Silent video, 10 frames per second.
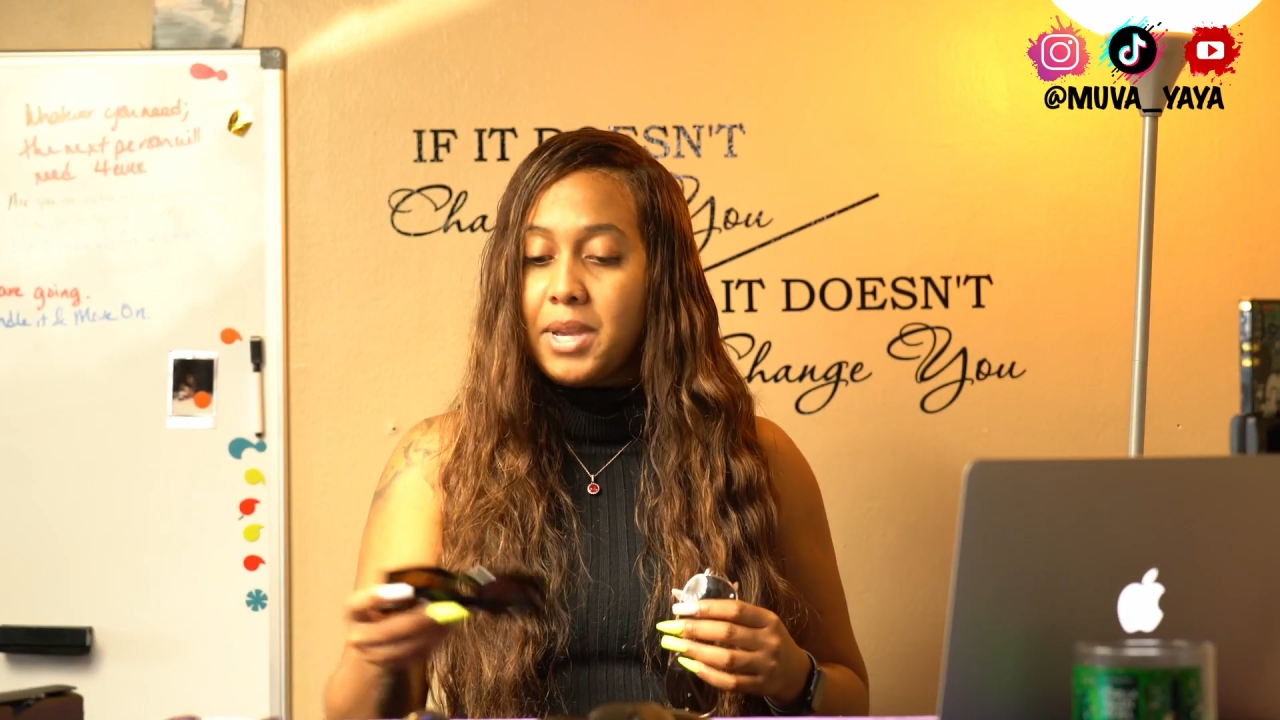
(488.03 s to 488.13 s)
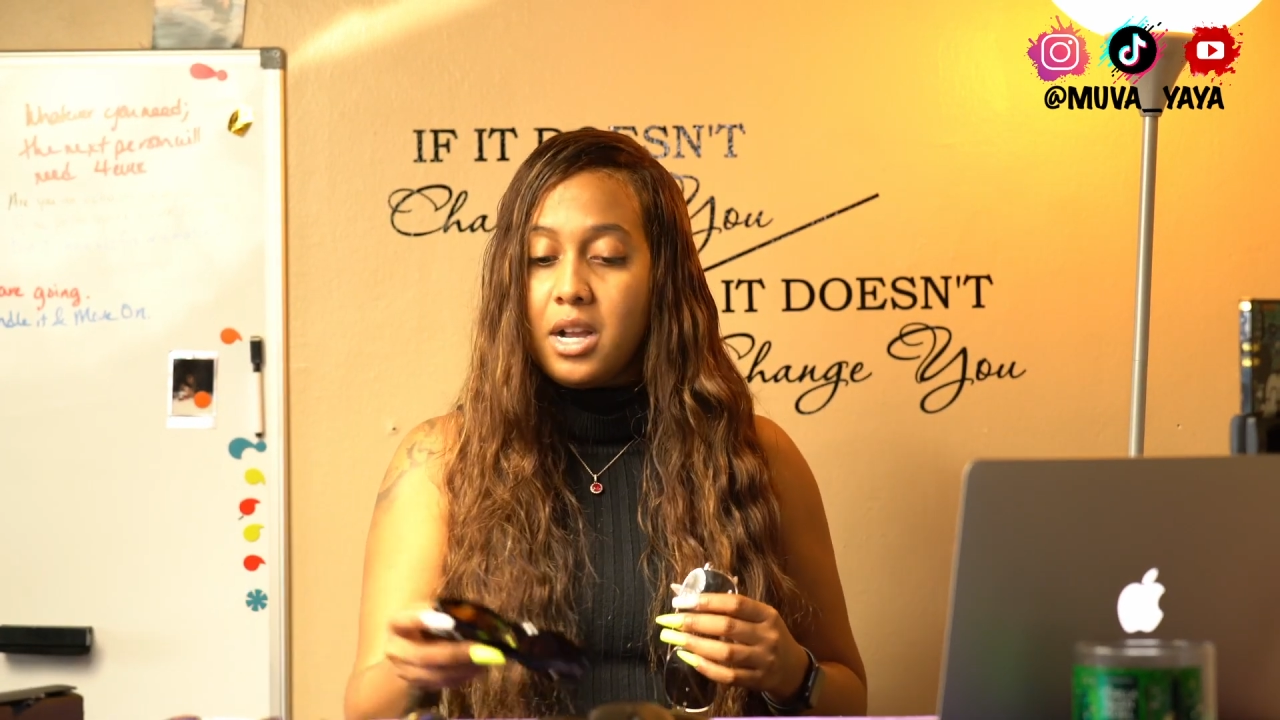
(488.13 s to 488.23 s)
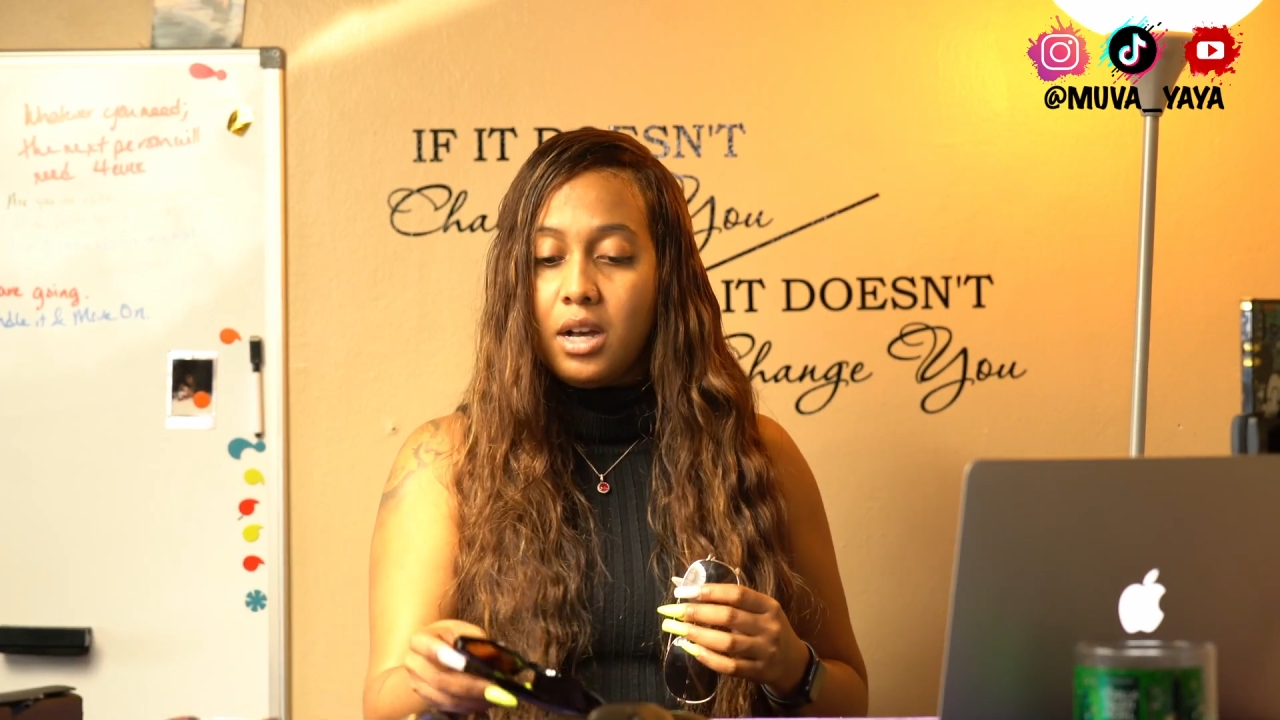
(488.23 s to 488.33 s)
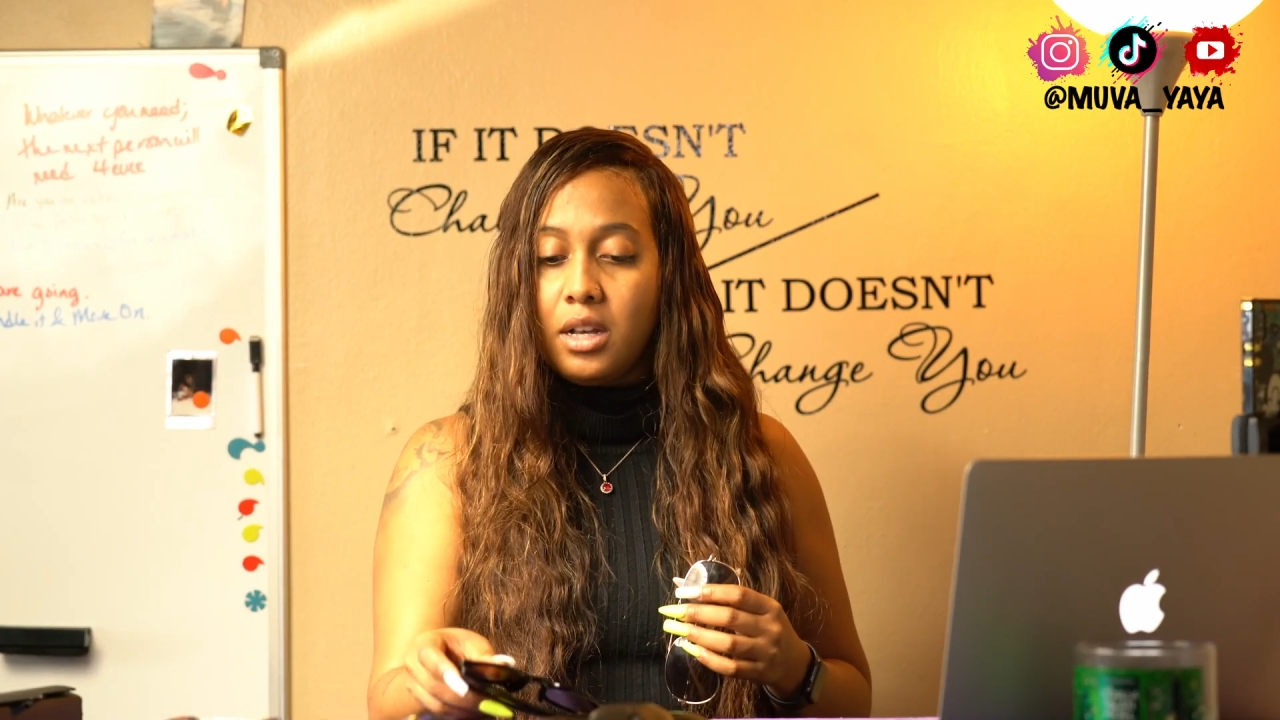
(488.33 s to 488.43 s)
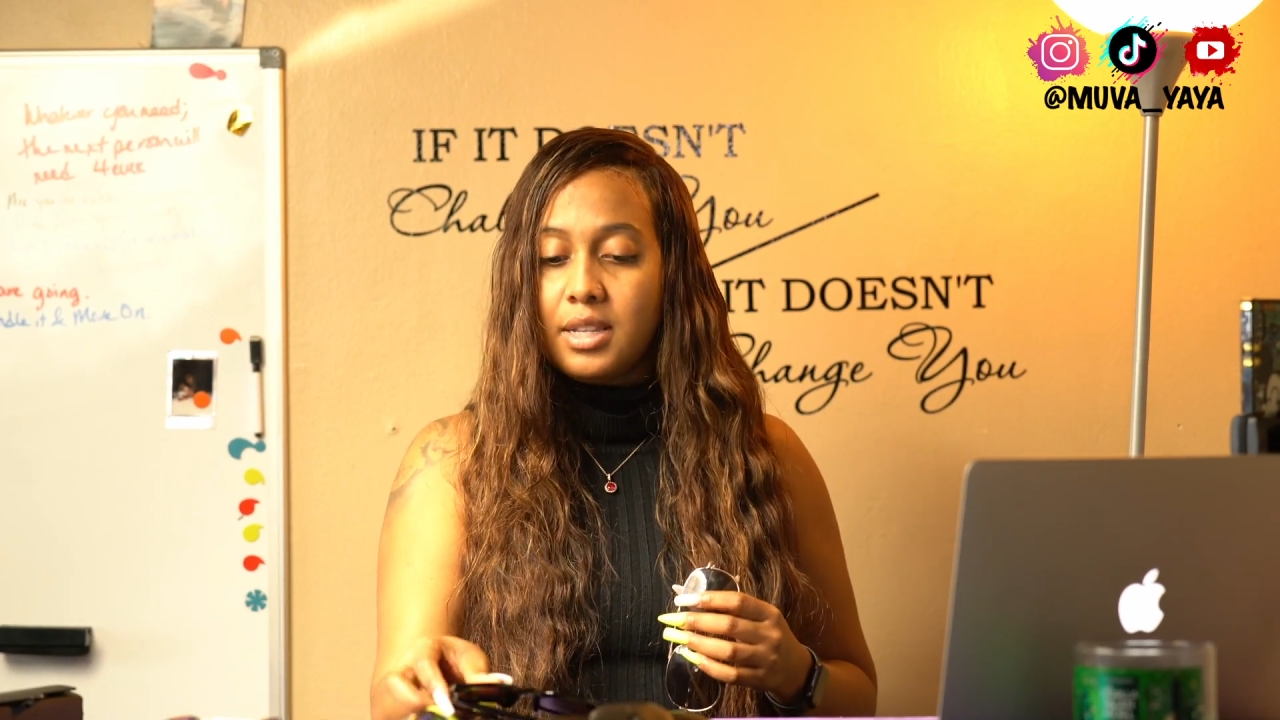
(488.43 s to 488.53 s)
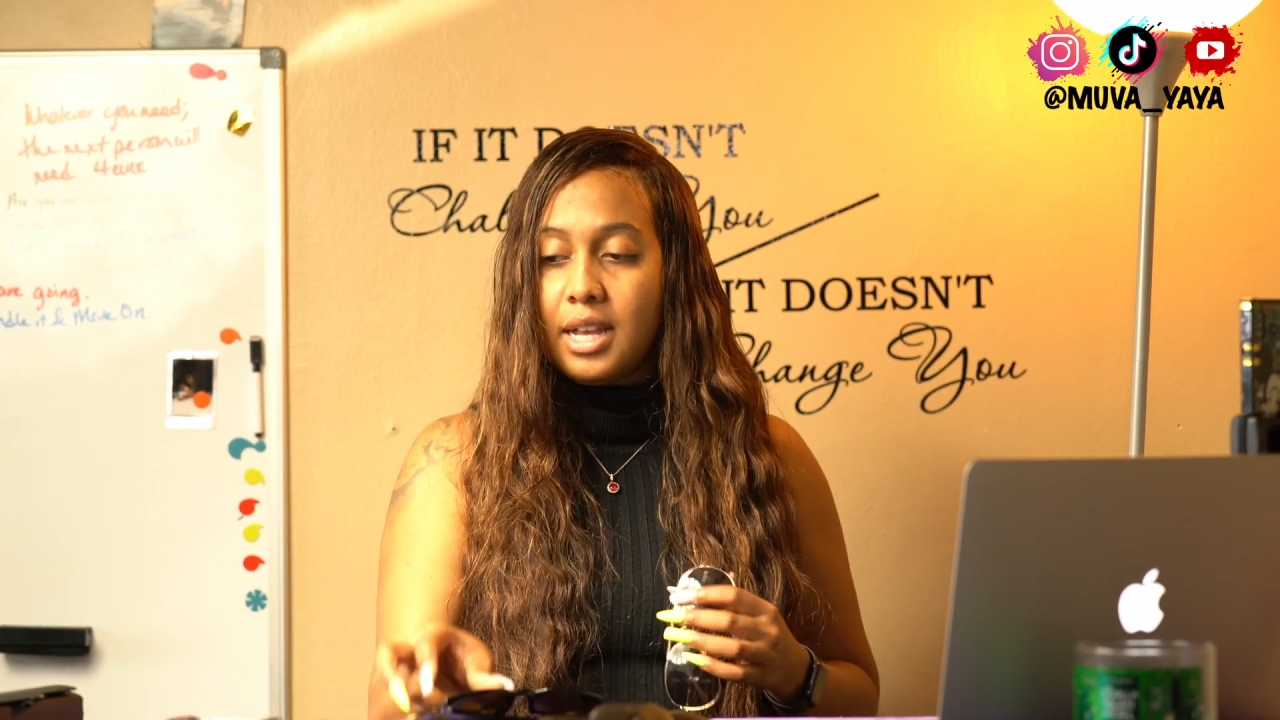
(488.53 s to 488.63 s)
because